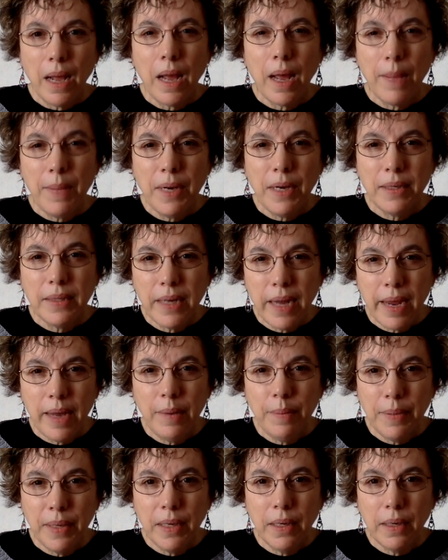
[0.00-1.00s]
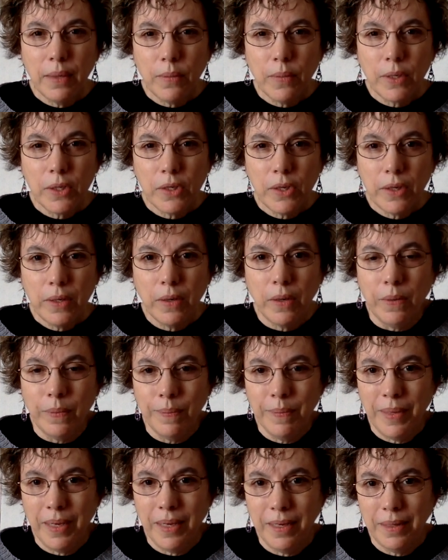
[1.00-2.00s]
I'm going to type in what she
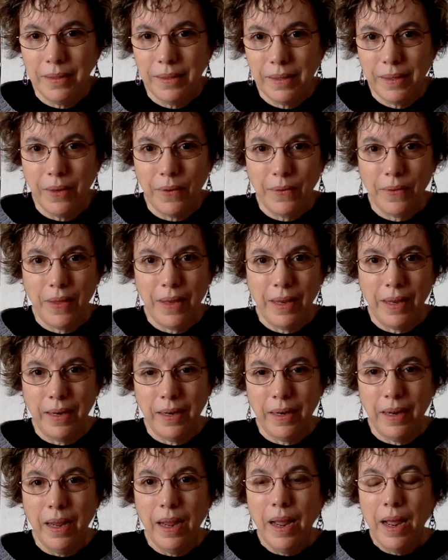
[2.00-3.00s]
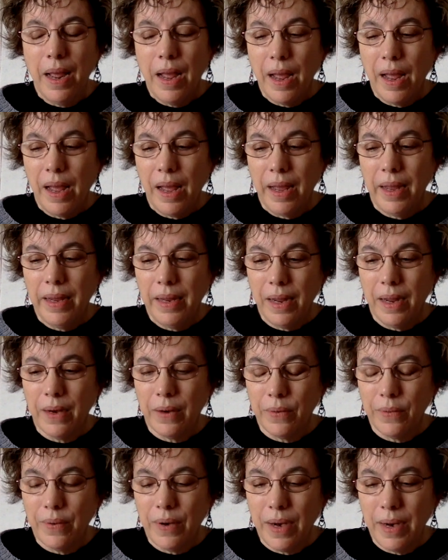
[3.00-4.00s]
told me so that I
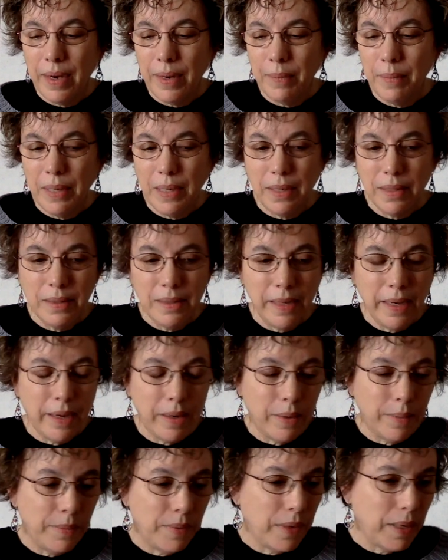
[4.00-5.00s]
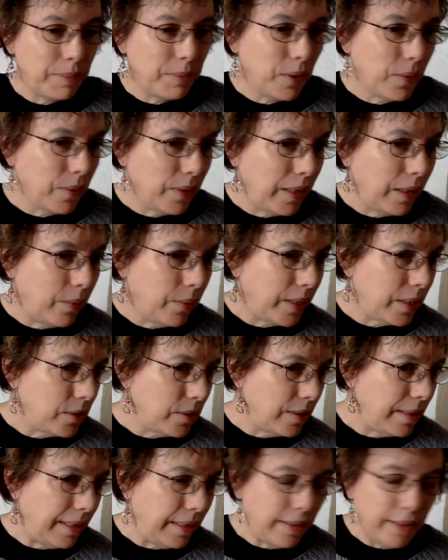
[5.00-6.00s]
got it right, because now I'm totally
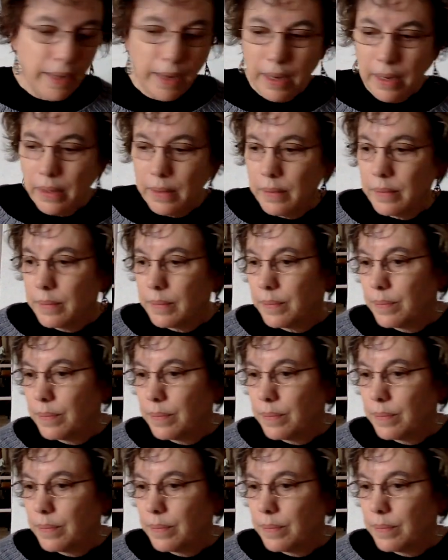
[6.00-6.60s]
questioning that.